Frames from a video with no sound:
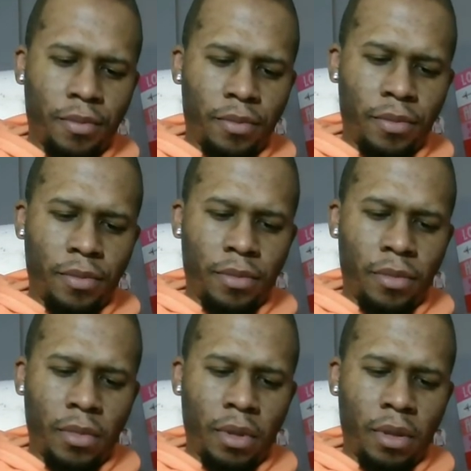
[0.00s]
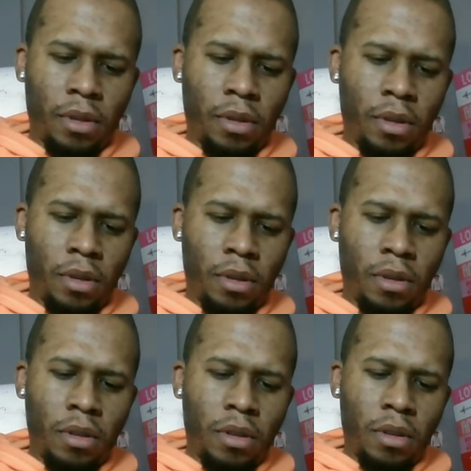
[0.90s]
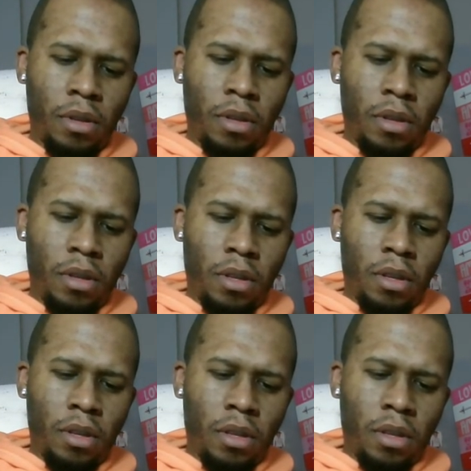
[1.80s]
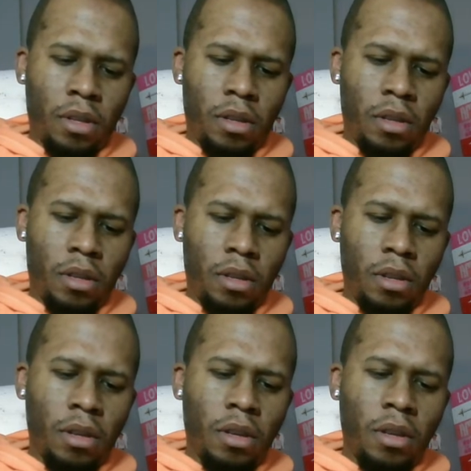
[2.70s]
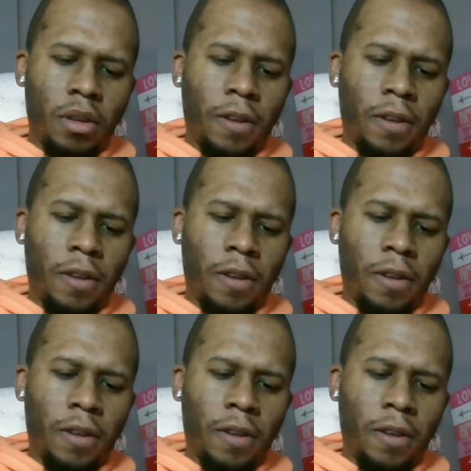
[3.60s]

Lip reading: [no speech]